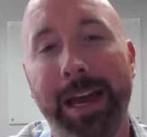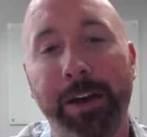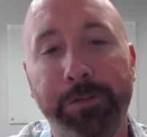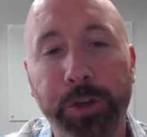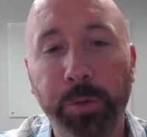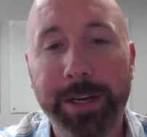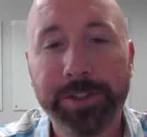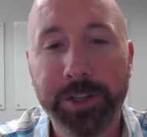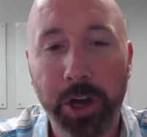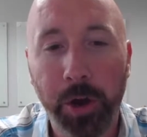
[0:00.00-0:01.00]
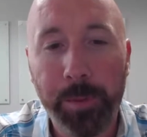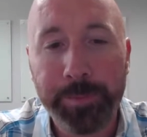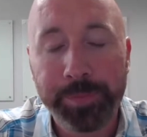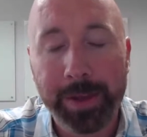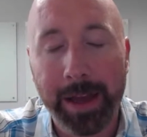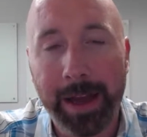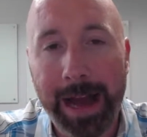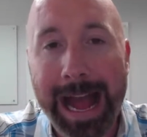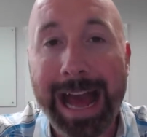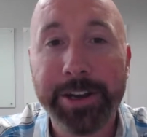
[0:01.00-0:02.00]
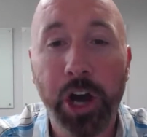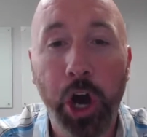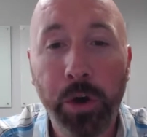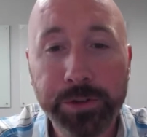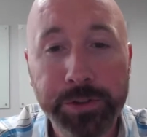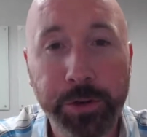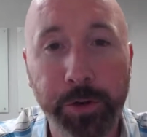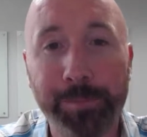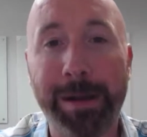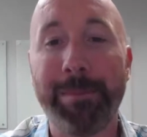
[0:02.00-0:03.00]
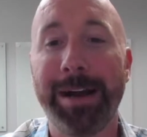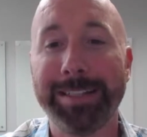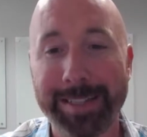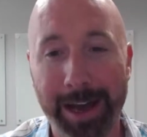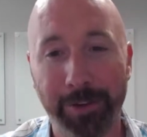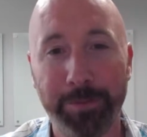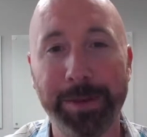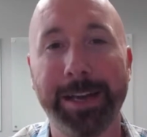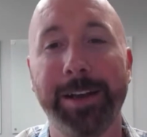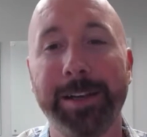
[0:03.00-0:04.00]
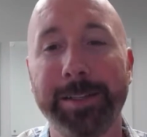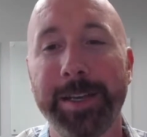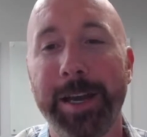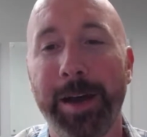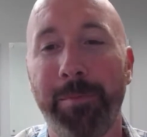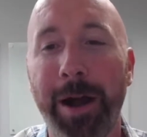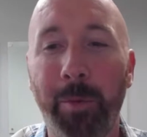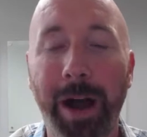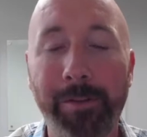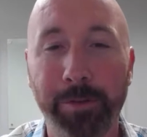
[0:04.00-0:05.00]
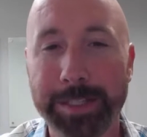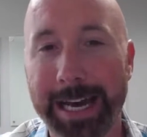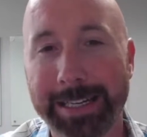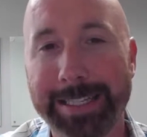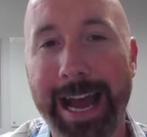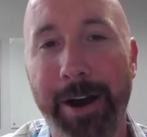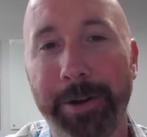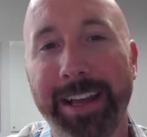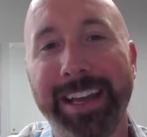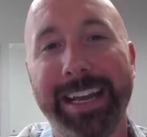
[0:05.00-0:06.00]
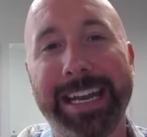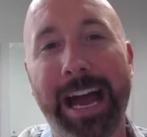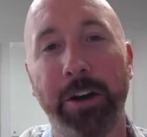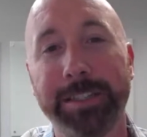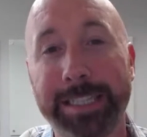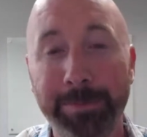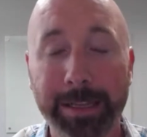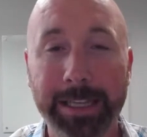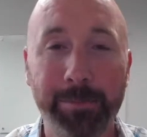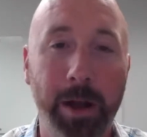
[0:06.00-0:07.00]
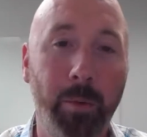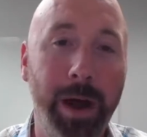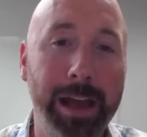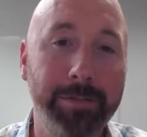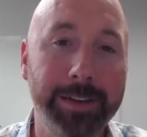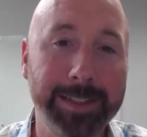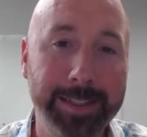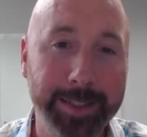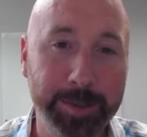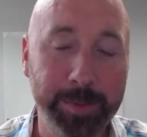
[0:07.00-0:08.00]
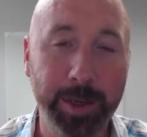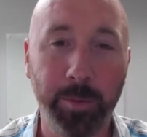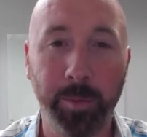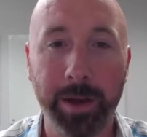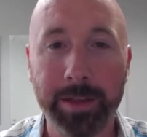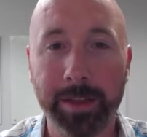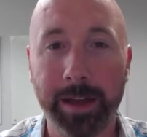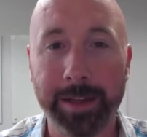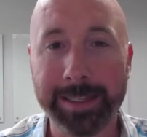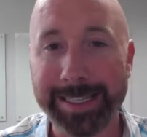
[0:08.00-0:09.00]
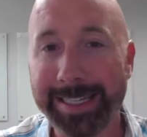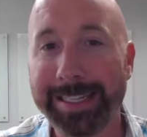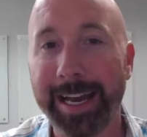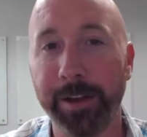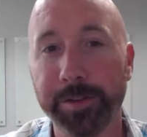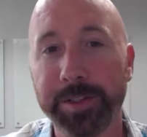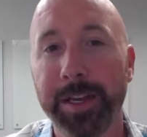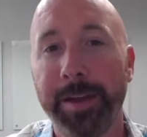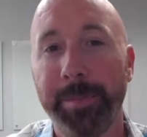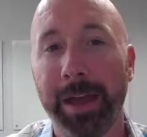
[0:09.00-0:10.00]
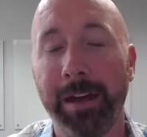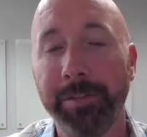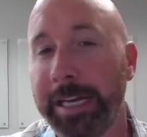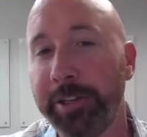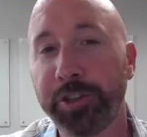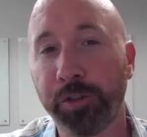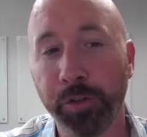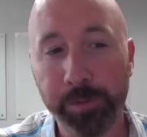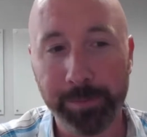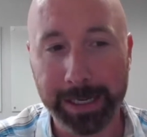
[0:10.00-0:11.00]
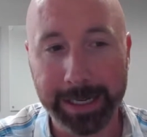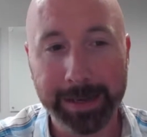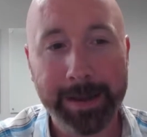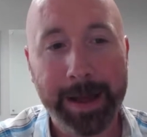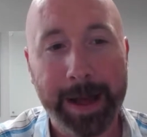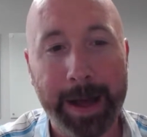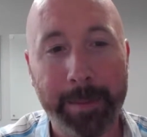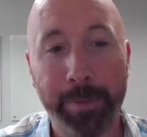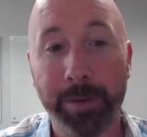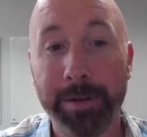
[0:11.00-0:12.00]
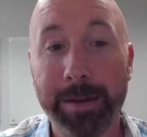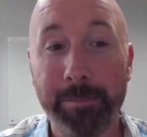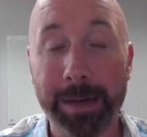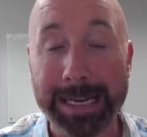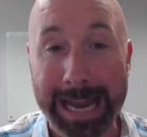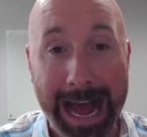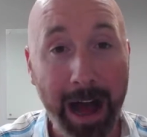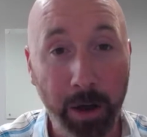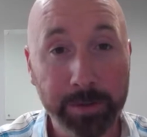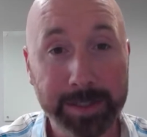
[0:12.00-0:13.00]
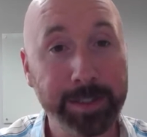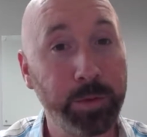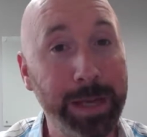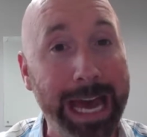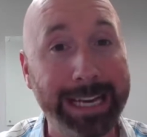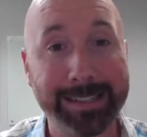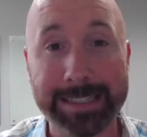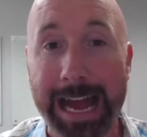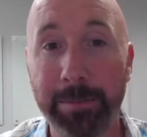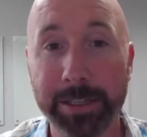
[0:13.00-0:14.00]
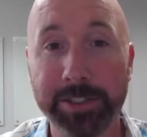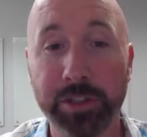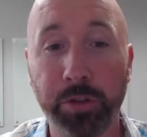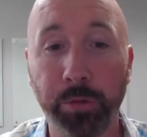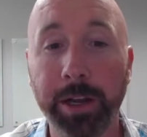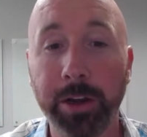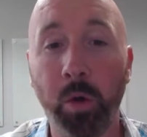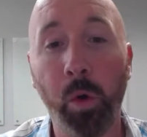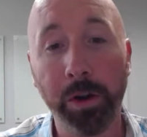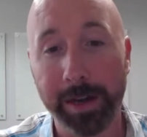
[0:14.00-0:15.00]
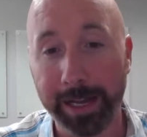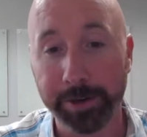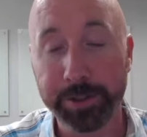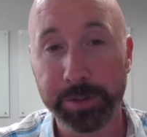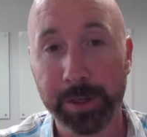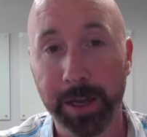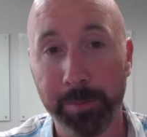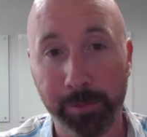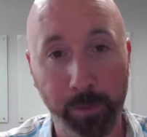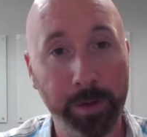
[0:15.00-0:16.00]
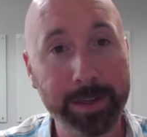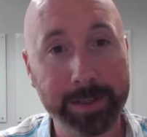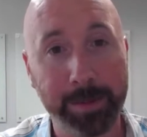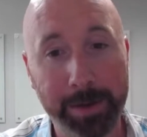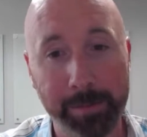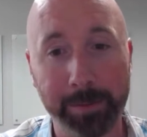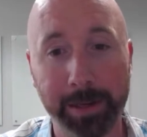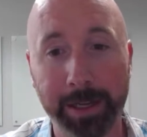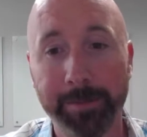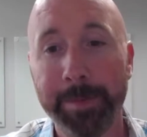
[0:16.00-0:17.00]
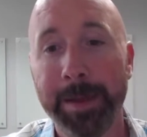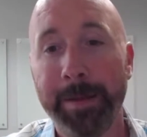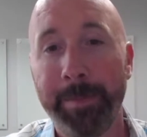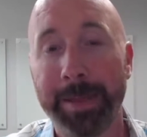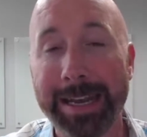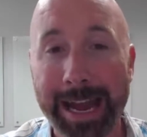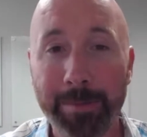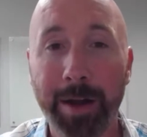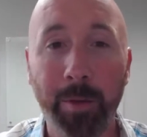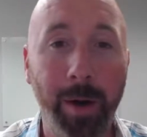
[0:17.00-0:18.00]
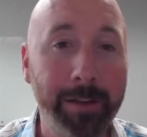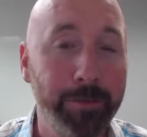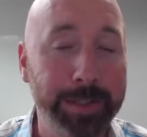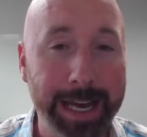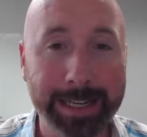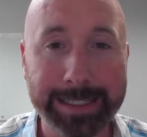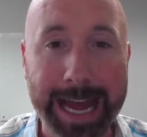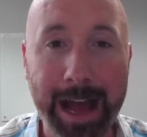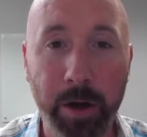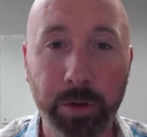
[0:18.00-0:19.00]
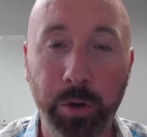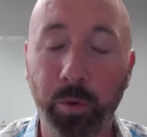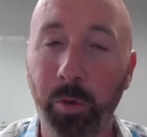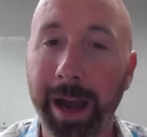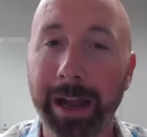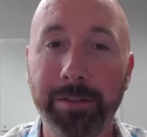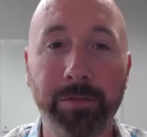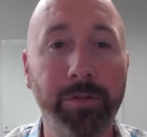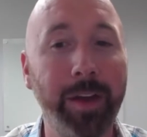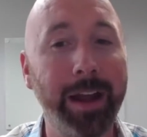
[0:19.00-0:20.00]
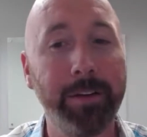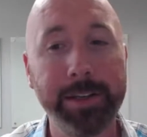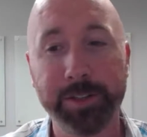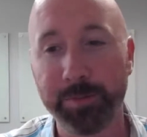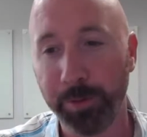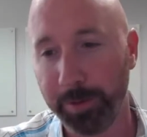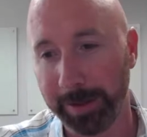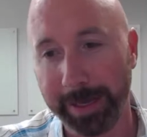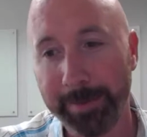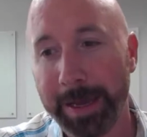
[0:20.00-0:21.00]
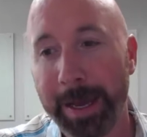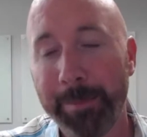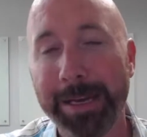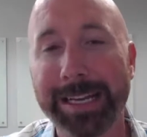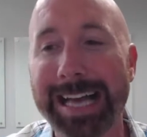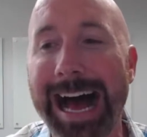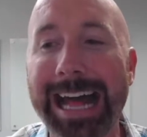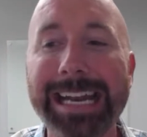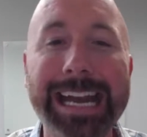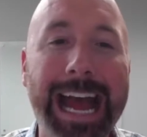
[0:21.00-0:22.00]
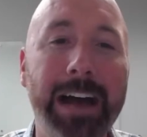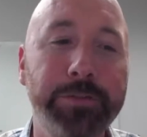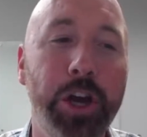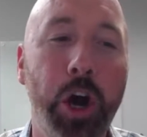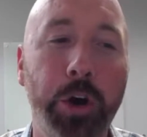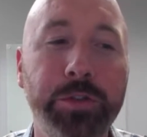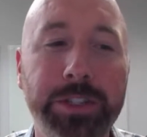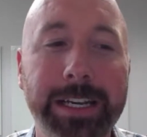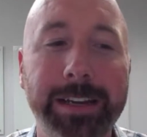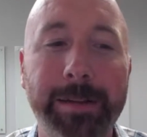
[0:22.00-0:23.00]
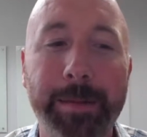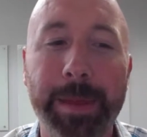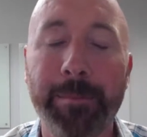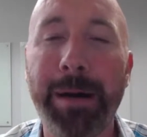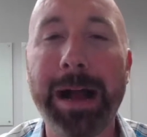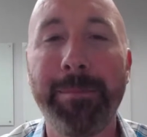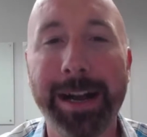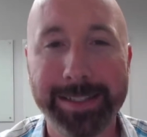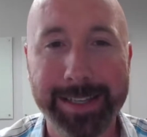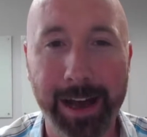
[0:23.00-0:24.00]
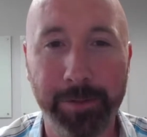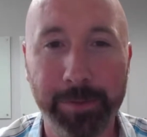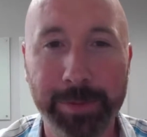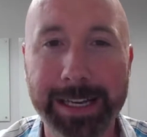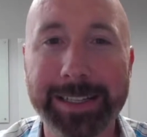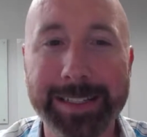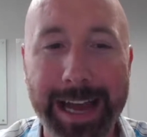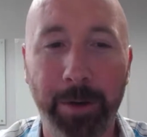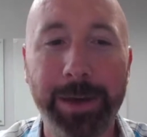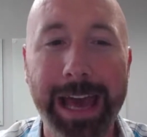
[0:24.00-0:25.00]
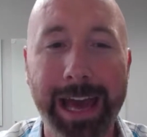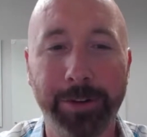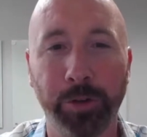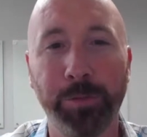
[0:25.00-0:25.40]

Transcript: A few weeks ago, I had to host the group by myself because my wife was out of town. Now, typically my wife assists me with the details of each group meeting, but now, since we had established 3 coordinators before this upcoming meeting, the night my wife was out of town ran very smoothly because I didn't have to host it by myself, because now we had group